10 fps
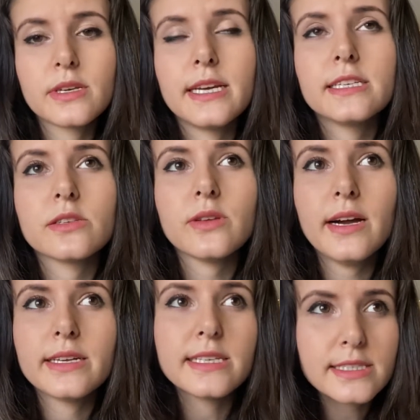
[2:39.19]
It's a
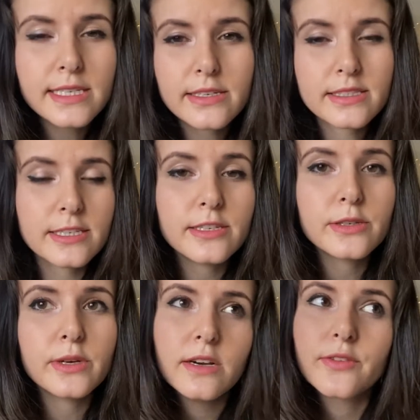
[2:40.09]
lot easier
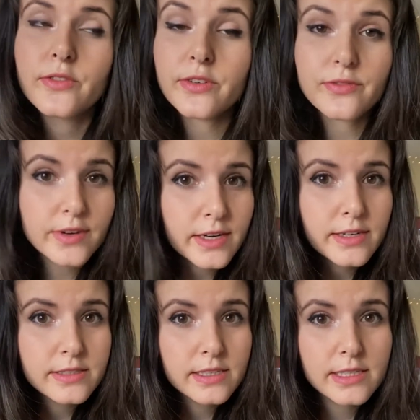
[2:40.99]
to
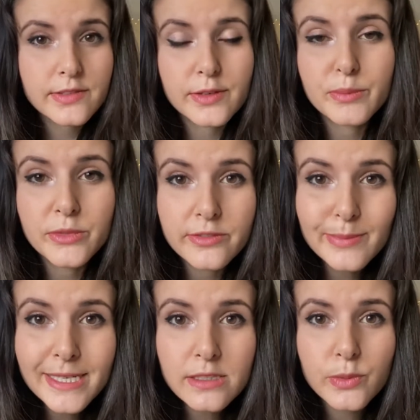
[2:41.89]
refer to different
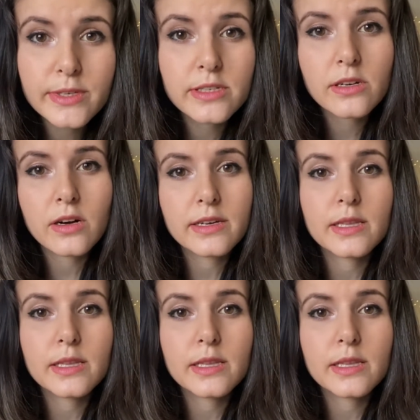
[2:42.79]
movements when you're calling